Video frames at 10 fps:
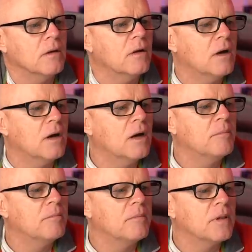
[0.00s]

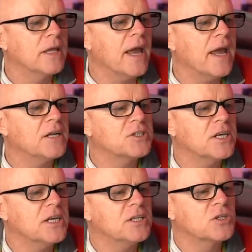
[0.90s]
Leanna
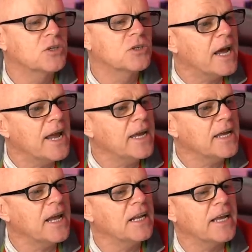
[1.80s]
says,
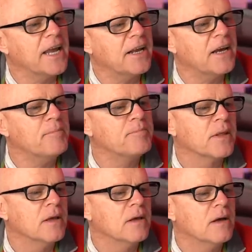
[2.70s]
G'day, Leanna.
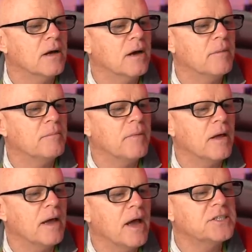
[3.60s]

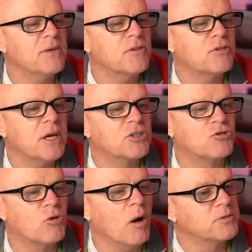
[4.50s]
A7 III has
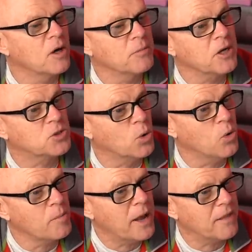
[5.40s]
dropped. I'm going to
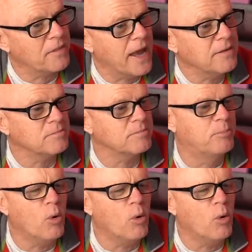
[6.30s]
talk about that.